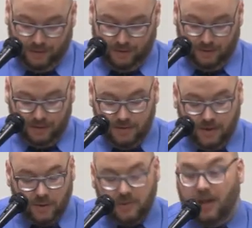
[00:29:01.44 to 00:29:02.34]
The
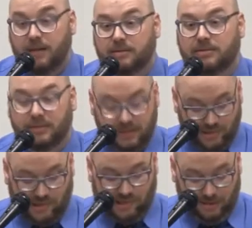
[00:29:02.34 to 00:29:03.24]
unknown angle in
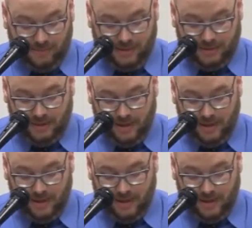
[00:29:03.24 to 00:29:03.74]
each sigma,